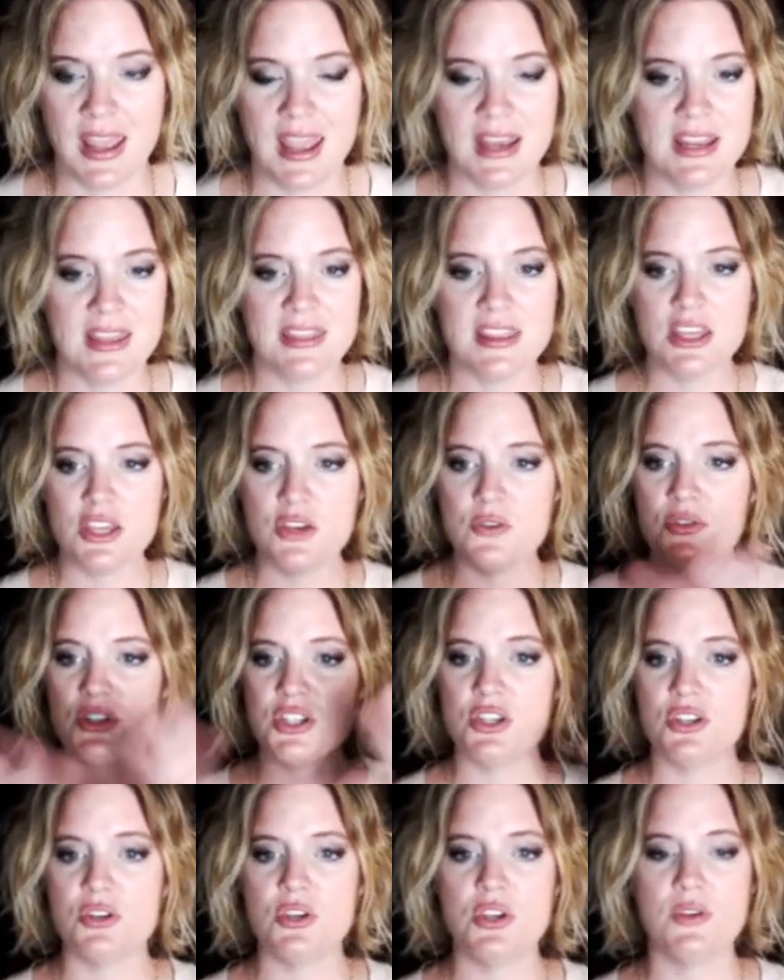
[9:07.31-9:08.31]
Anything you
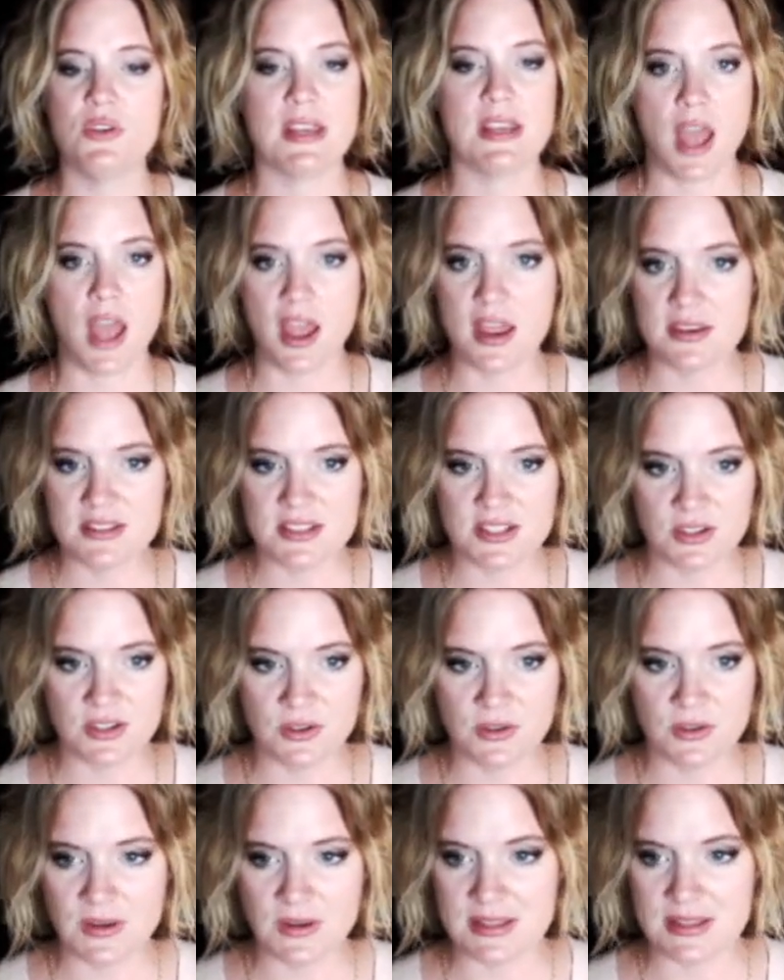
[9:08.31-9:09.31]
do, you can
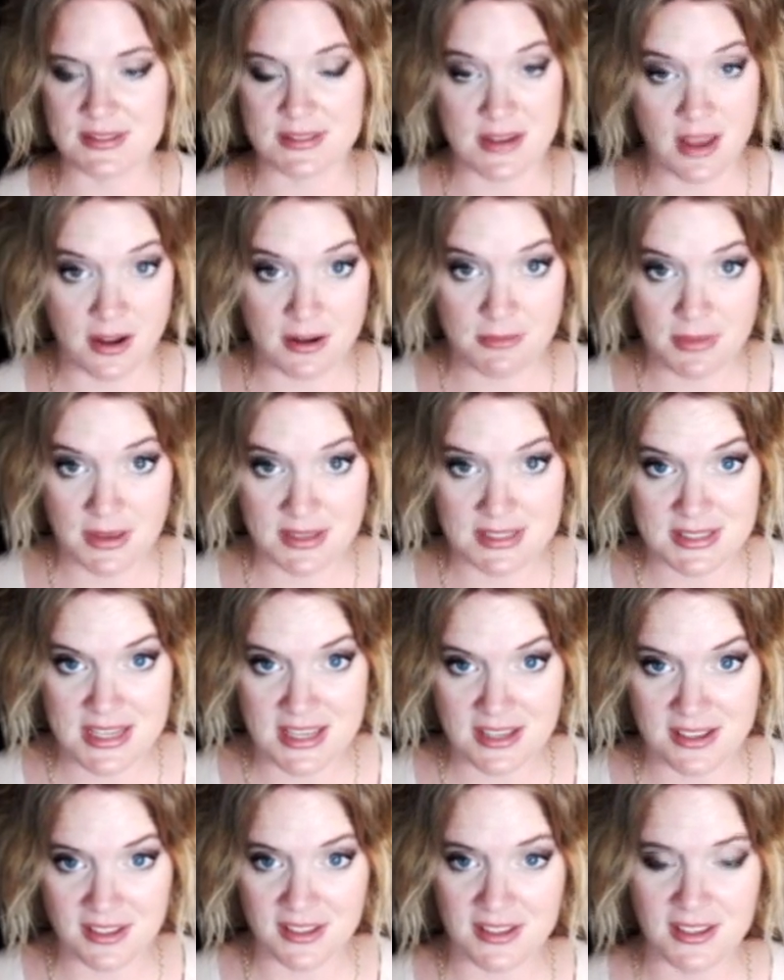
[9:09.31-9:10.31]
undo. It's not a big
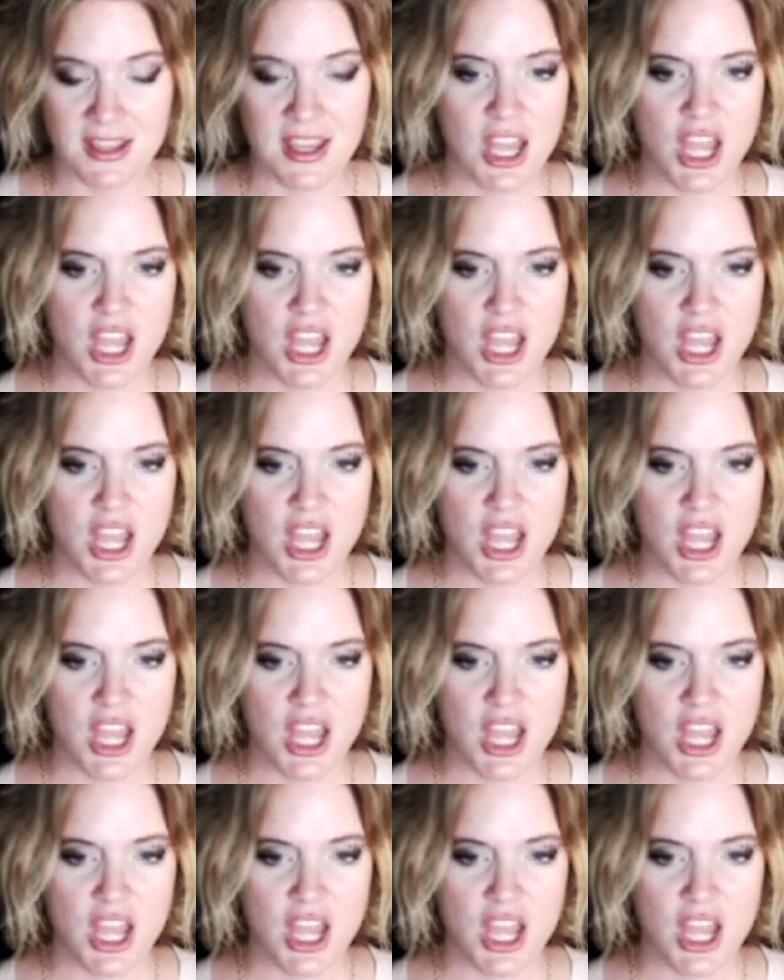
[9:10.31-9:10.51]
deal.